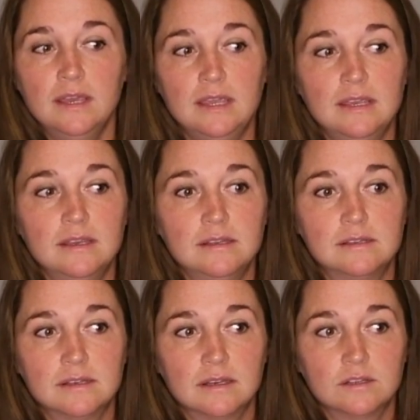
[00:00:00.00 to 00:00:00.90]

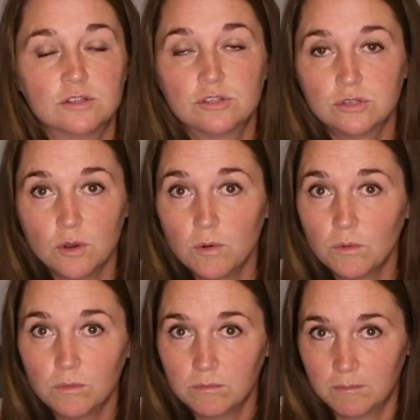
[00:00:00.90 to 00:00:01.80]
is
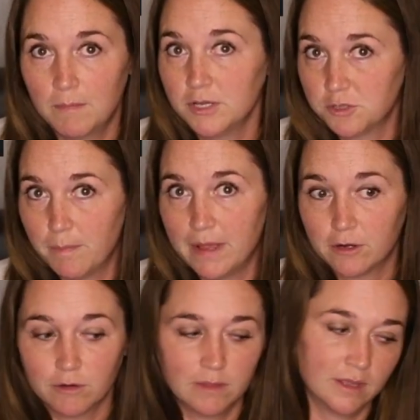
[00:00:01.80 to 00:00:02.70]
so much
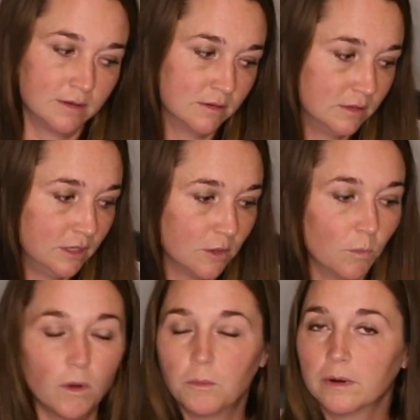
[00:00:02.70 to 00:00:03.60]
better than, you know,
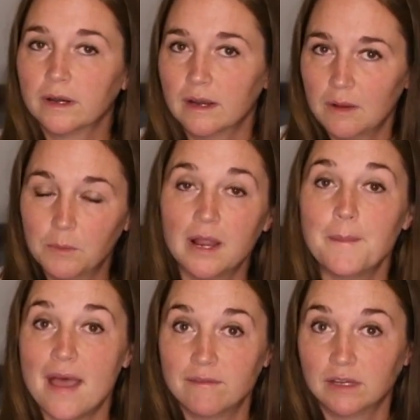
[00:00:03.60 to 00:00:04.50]
what I'm
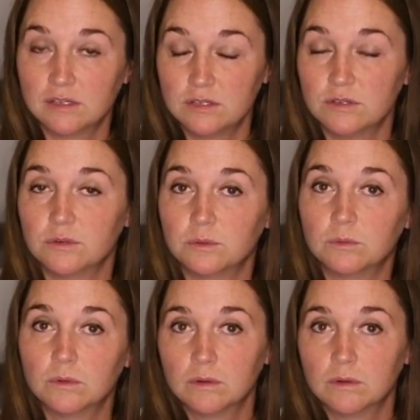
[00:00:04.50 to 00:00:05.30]
having to do